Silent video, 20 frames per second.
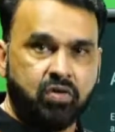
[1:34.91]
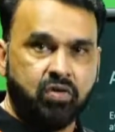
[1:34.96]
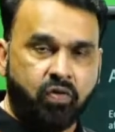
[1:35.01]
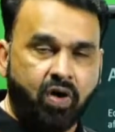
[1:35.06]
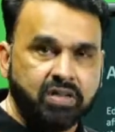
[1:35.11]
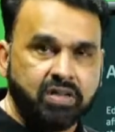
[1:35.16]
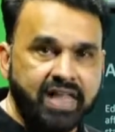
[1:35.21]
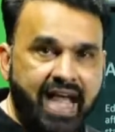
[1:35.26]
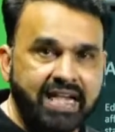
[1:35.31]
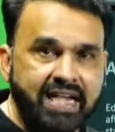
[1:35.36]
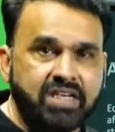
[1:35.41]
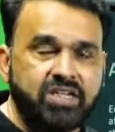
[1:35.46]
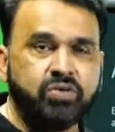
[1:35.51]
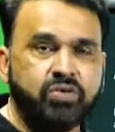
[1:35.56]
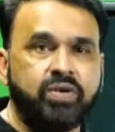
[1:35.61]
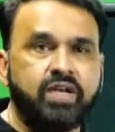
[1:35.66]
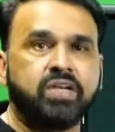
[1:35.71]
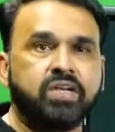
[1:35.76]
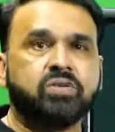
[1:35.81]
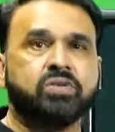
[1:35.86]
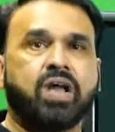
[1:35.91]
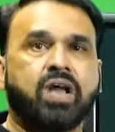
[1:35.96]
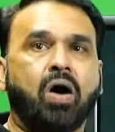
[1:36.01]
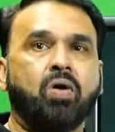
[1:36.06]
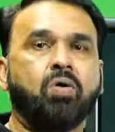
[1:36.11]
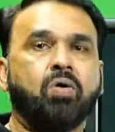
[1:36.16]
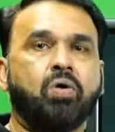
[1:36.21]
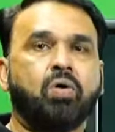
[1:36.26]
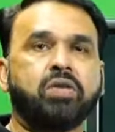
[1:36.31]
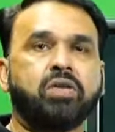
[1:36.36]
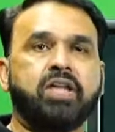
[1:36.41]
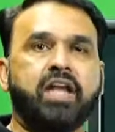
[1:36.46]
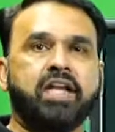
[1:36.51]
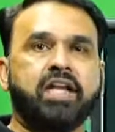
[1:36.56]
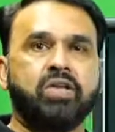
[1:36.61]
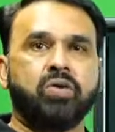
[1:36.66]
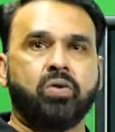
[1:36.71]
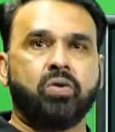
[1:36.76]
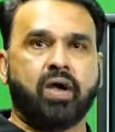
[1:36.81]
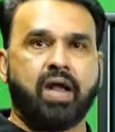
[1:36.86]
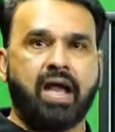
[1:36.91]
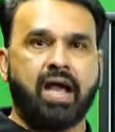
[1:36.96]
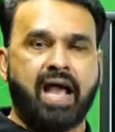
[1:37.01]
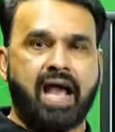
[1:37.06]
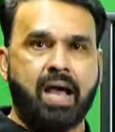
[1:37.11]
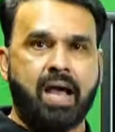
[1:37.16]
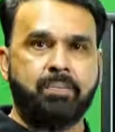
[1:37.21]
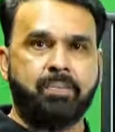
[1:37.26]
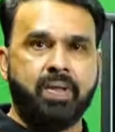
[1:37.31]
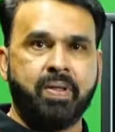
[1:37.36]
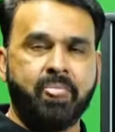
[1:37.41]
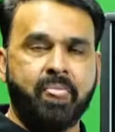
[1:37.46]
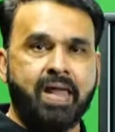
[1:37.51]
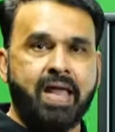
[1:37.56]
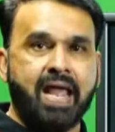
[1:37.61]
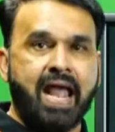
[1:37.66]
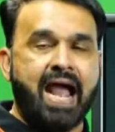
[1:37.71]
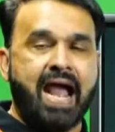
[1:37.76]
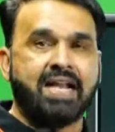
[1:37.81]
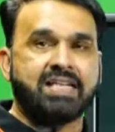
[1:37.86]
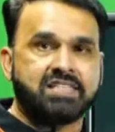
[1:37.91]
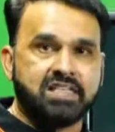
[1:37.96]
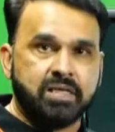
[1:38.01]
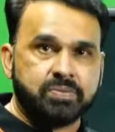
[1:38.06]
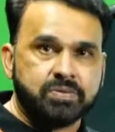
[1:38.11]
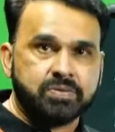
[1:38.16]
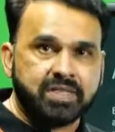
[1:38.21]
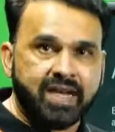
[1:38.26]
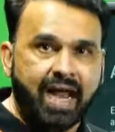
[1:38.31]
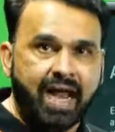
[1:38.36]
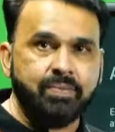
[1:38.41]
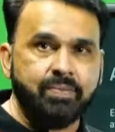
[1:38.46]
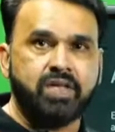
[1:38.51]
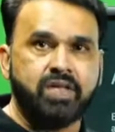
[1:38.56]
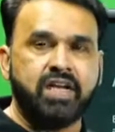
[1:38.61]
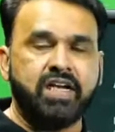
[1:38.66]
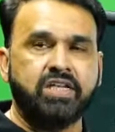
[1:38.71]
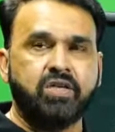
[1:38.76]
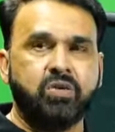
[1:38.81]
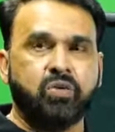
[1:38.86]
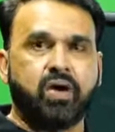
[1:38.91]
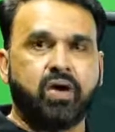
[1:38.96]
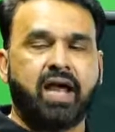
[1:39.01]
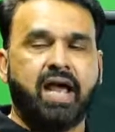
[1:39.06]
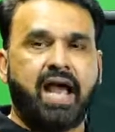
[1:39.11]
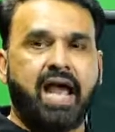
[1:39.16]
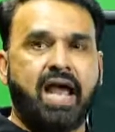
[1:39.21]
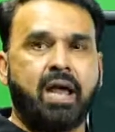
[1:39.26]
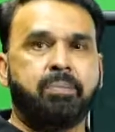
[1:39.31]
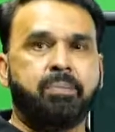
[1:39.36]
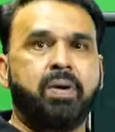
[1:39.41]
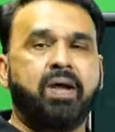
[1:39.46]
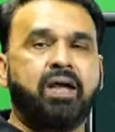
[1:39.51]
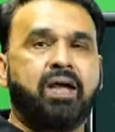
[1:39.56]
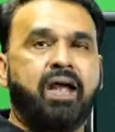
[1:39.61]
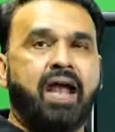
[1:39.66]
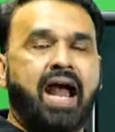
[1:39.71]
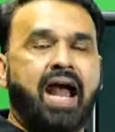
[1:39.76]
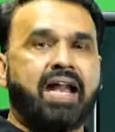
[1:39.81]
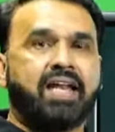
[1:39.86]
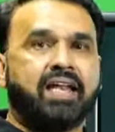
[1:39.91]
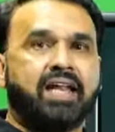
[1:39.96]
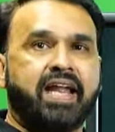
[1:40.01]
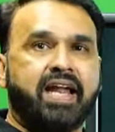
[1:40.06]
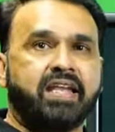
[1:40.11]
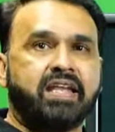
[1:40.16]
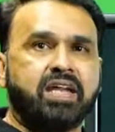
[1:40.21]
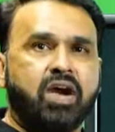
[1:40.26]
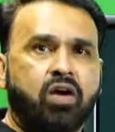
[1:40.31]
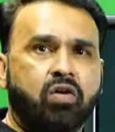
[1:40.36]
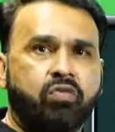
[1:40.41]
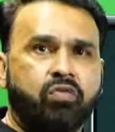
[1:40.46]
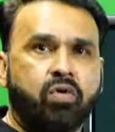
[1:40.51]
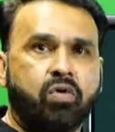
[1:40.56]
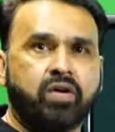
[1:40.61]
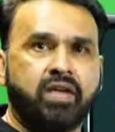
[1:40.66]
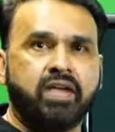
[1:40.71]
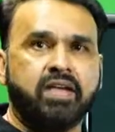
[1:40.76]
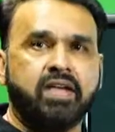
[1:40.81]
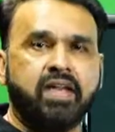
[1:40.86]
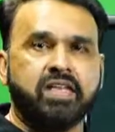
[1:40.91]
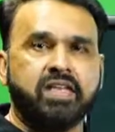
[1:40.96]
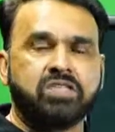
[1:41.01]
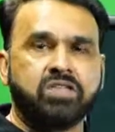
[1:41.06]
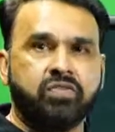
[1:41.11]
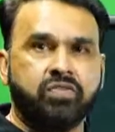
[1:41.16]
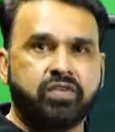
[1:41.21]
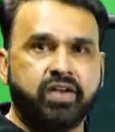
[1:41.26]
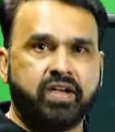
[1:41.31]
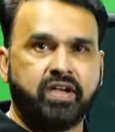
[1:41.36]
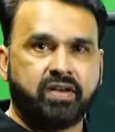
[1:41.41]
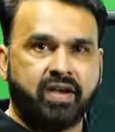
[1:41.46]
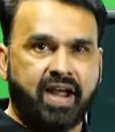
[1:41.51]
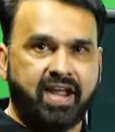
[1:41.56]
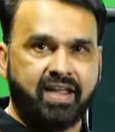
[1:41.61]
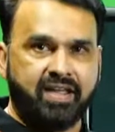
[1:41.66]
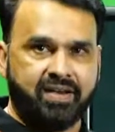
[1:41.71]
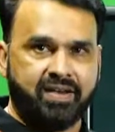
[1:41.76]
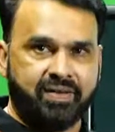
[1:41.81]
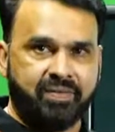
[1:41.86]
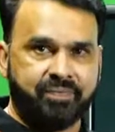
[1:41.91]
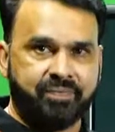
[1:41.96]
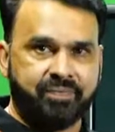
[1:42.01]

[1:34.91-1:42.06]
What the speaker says: For that, you need to download the Eduauraa app and subscribe the Eduauraa app and get a 14 days free trial.